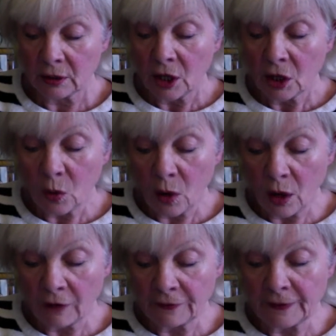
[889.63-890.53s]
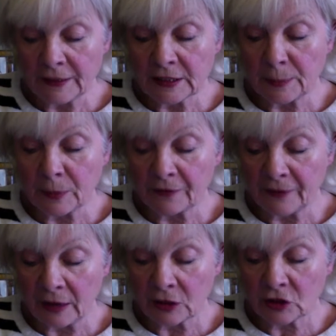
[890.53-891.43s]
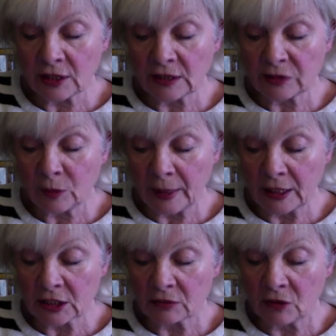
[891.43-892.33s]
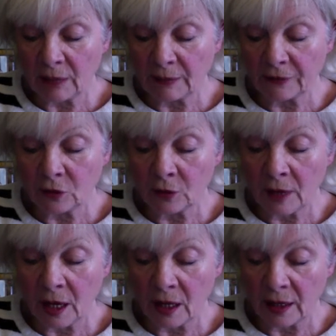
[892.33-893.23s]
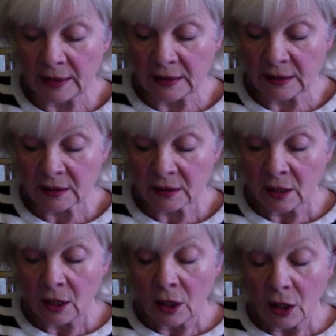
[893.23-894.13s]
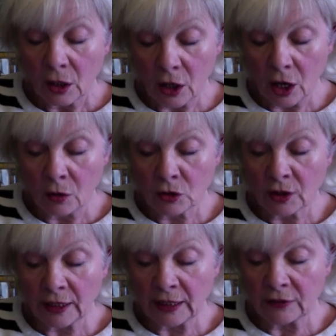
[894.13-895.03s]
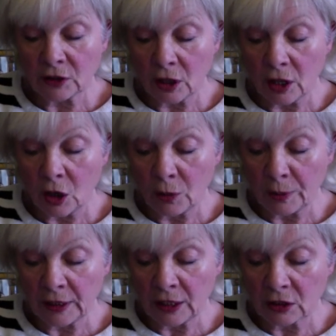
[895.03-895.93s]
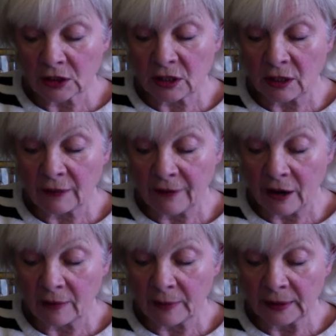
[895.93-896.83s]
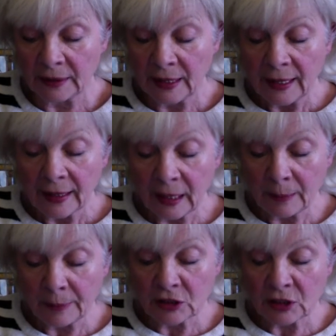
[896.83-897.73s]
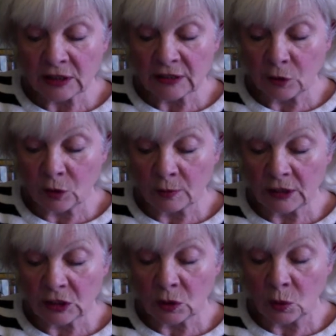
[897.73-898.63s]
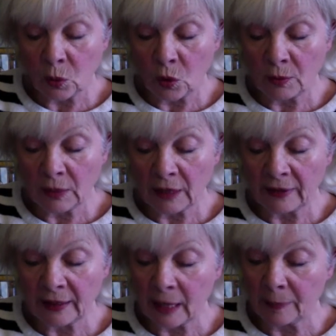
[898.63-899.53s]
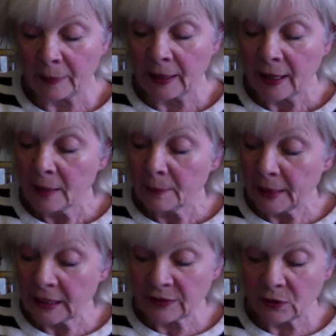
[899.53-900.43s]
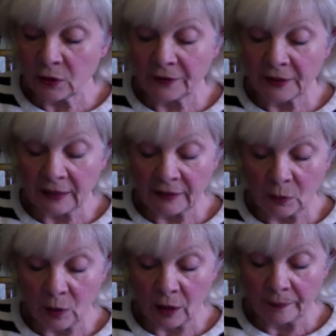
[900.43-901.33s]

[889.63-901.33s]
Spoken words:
Quite often there's a profound transformation right before my eyes. A cold or even openly hostile environment can be transformed into a warm, loving, happy, peaceful, or forgiving one.